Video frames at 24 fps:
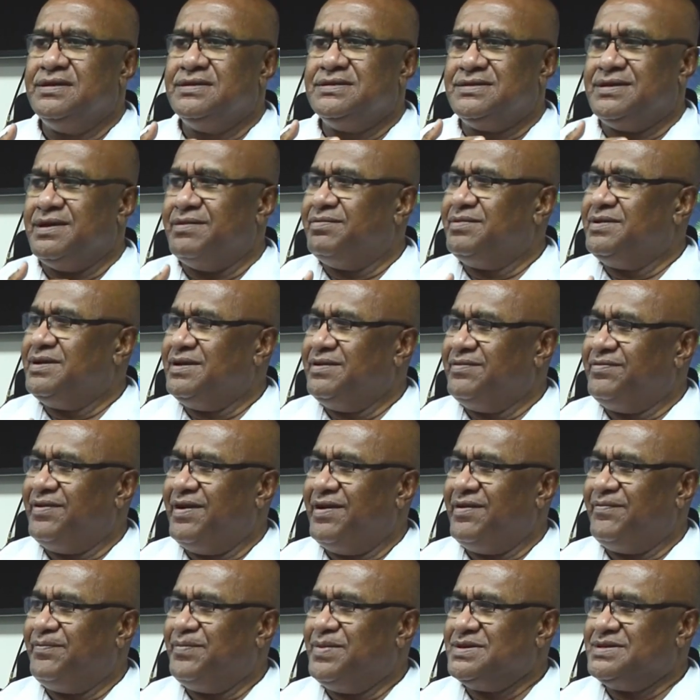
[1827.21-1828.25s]

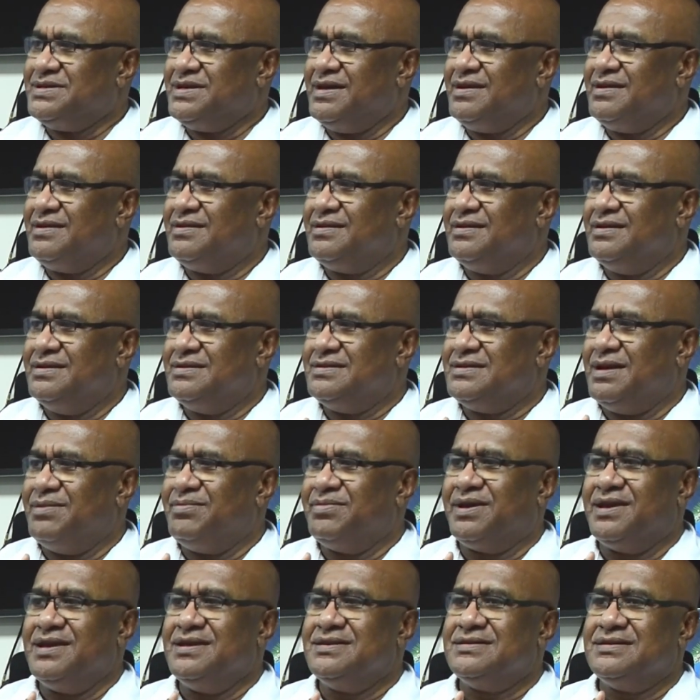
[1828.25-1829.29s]
75%, in
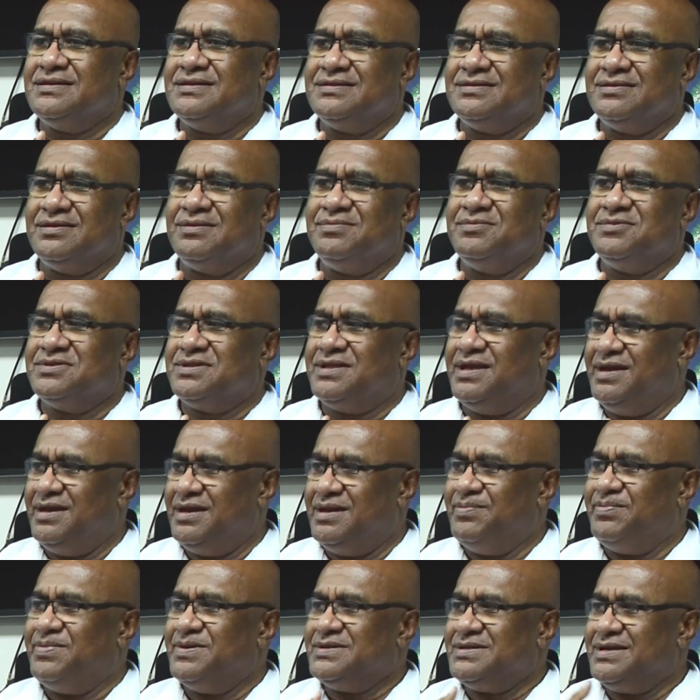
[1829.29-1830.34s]
some cases almost
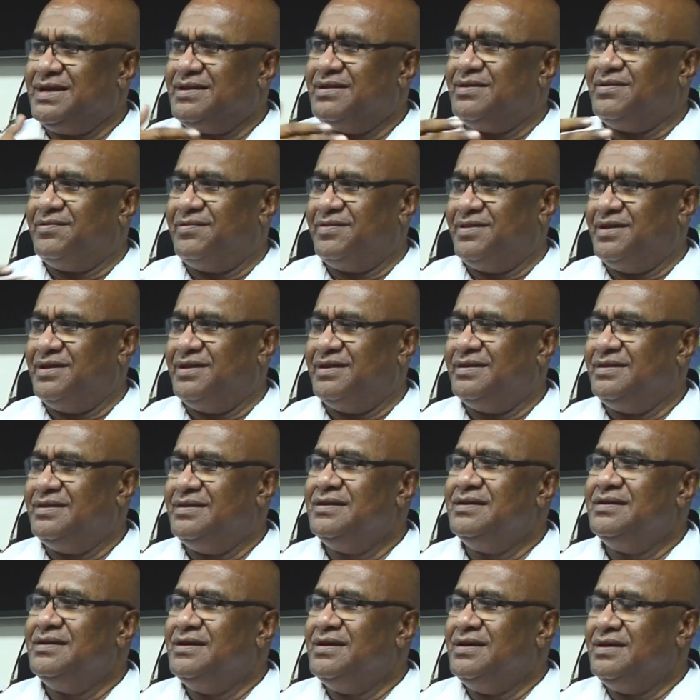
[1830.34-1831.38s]
80% of the
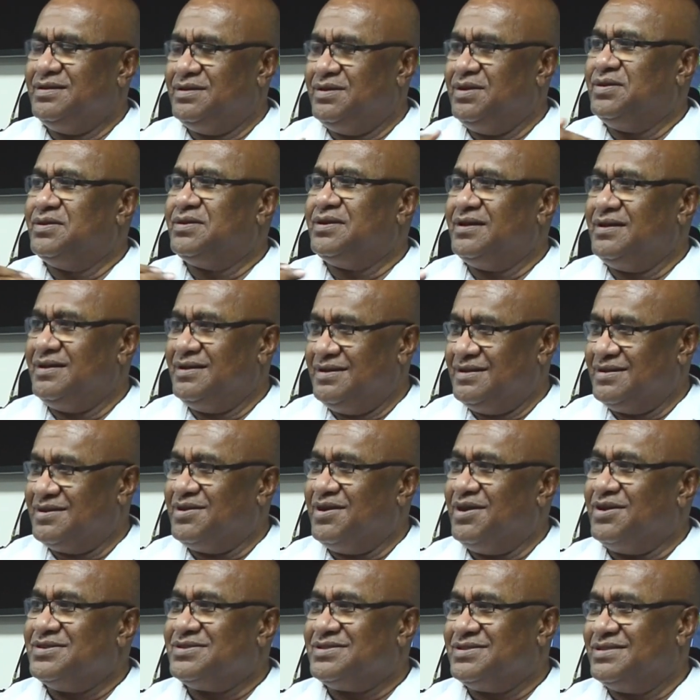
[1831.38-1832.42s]
total
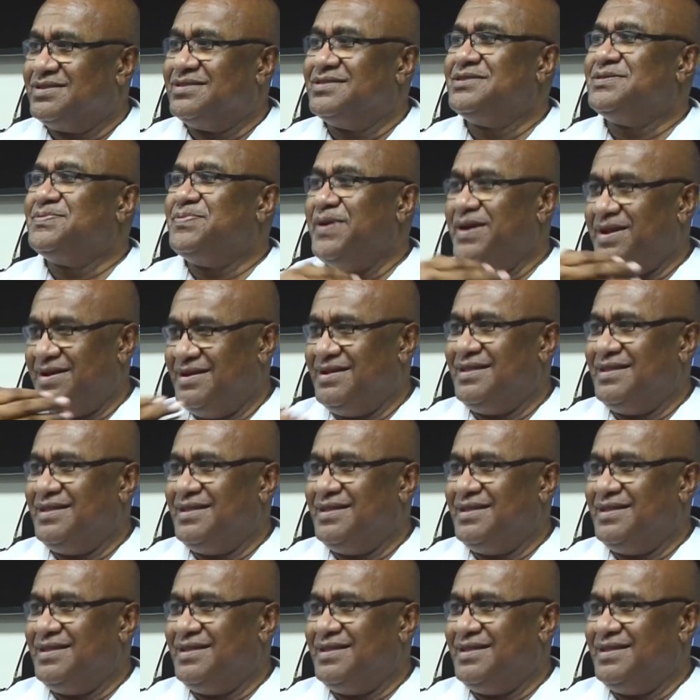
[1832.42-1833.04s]
cost spent,